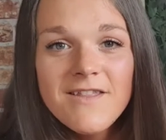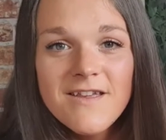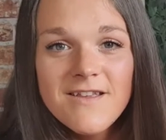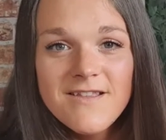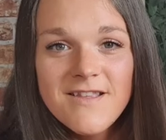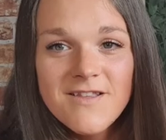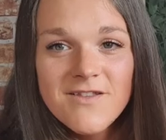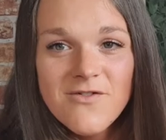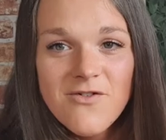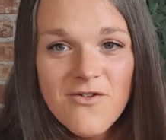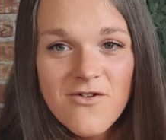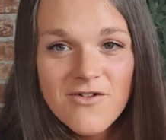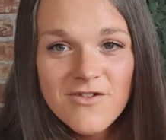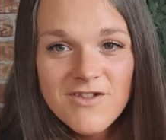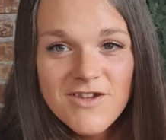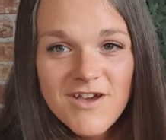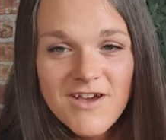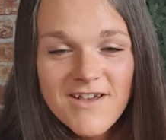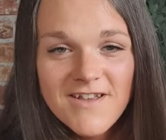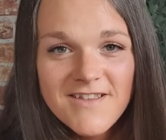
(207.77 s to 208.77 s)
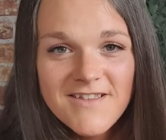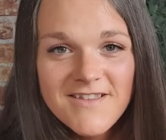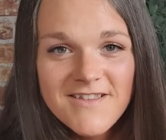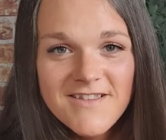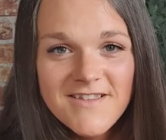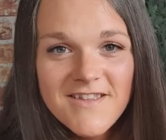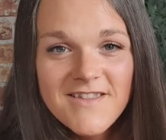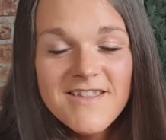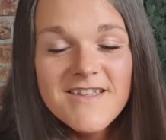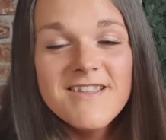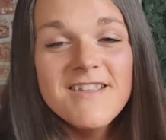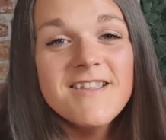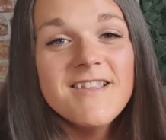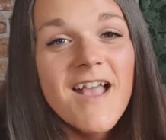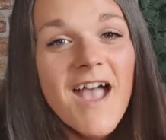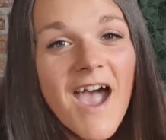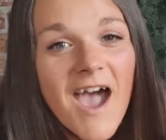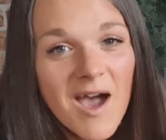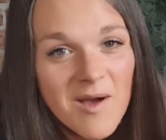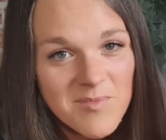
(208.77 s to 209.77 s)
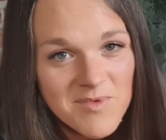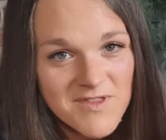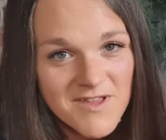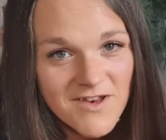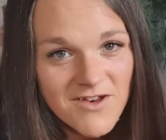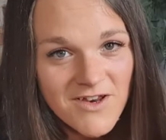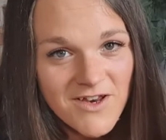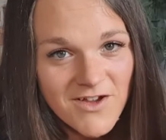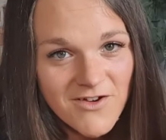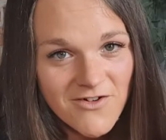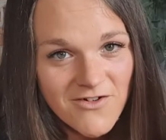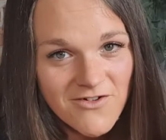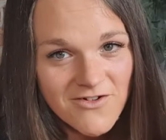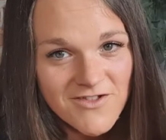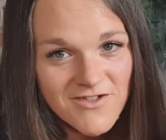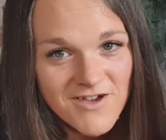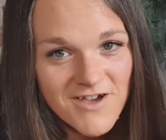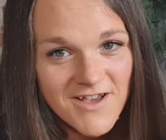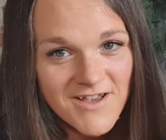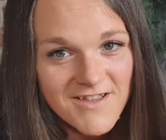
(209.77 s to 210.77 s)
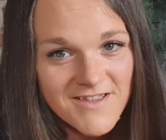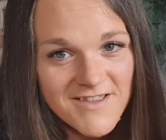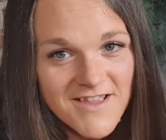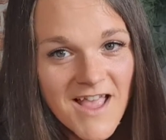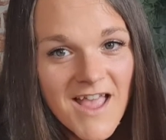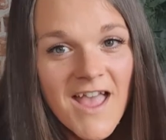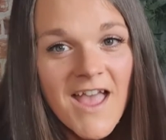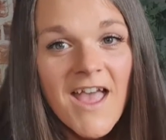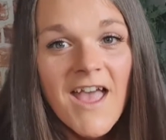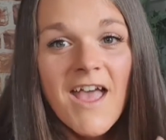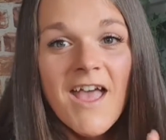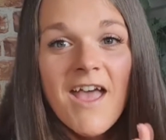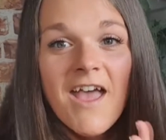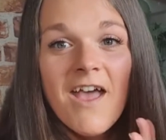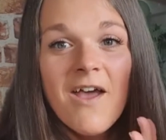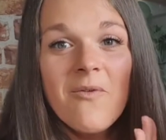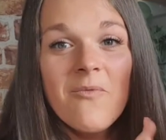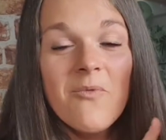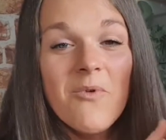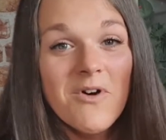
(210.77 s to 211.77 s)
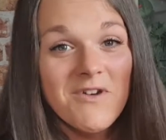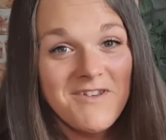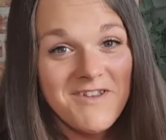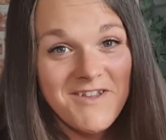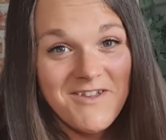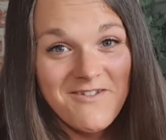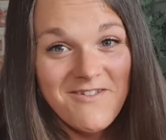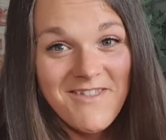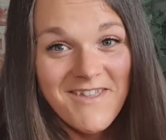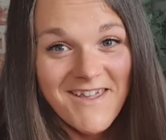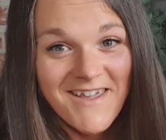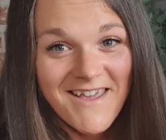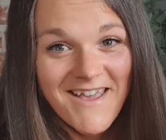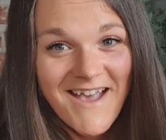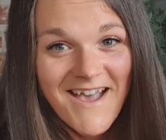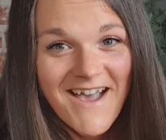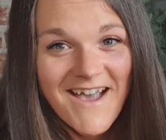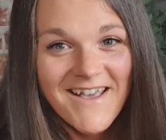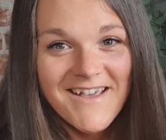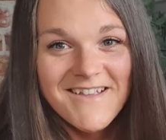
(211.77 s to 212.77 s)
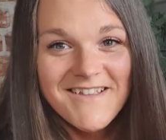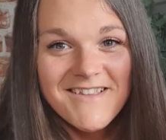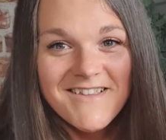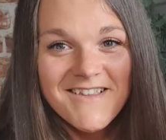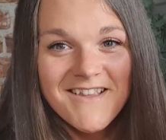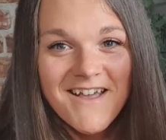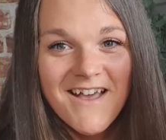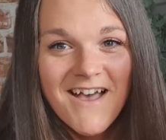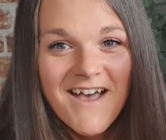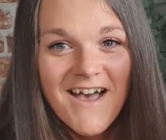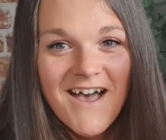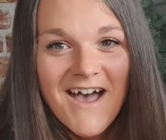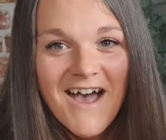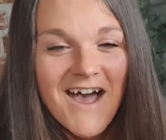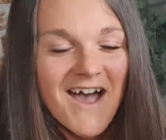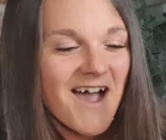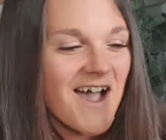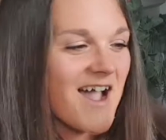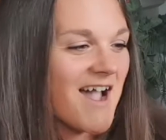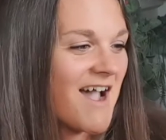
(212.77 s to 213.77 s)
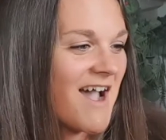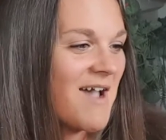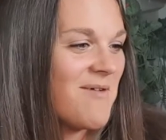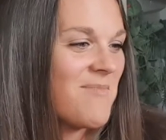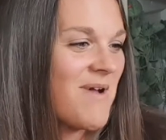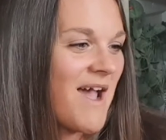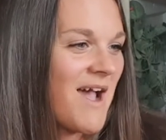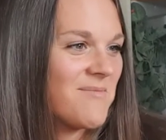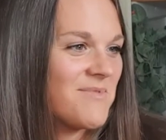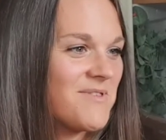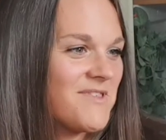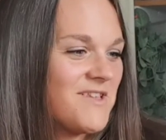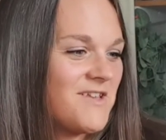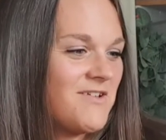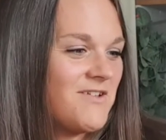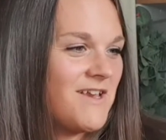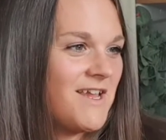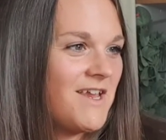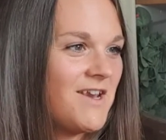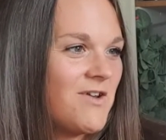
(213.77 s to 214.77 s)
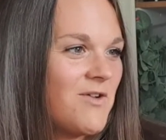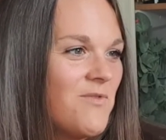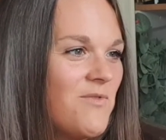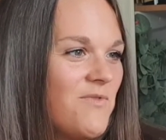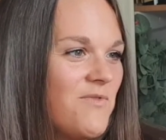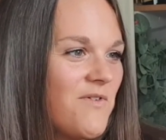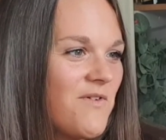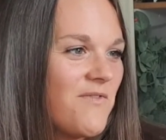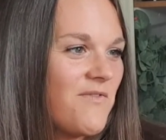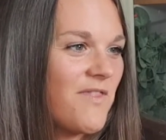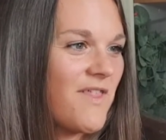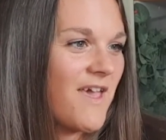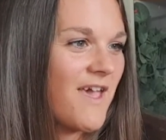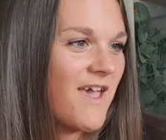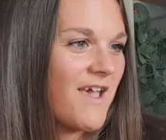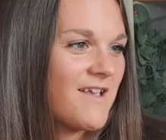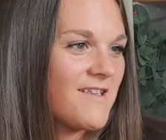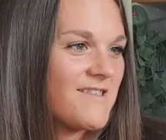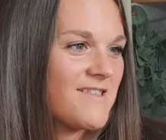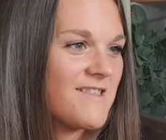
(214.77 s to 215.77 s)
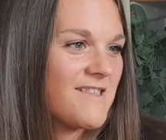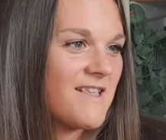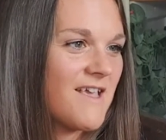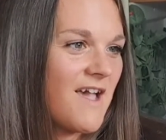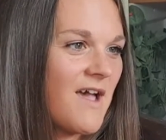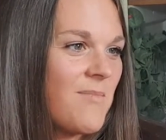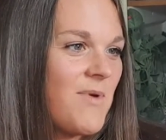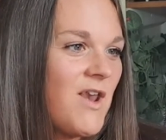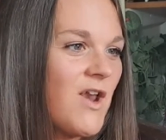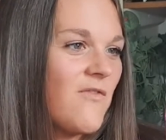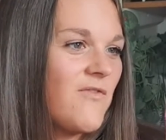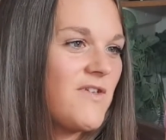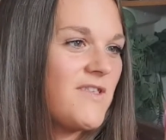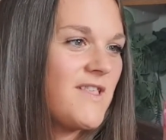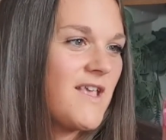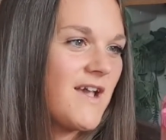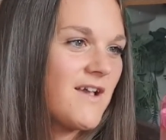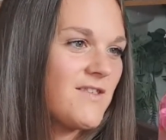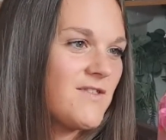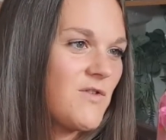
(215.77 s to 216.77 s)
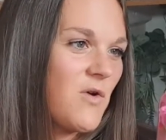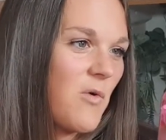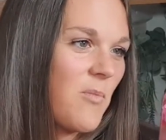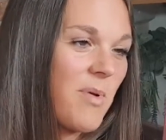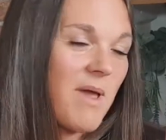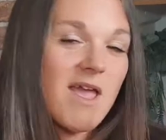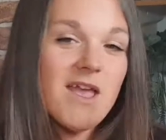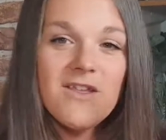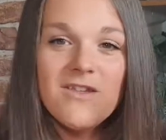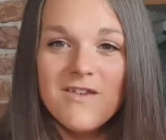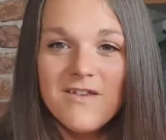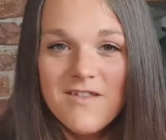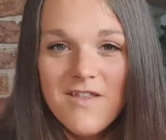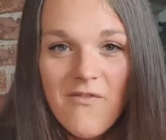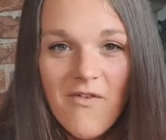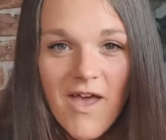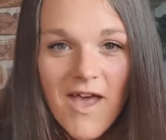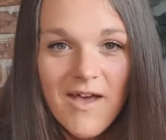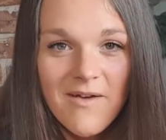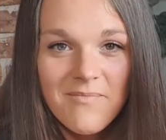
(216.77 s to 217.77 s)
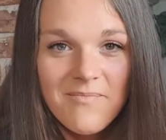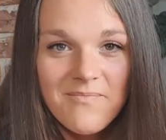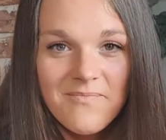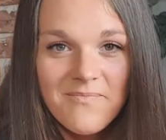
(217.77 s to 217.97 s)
this is gorgeous. This is absolutely gorgeous. What do you think, guys? I'm absolutely in love with this. I mean, obviously I saw pictures of it,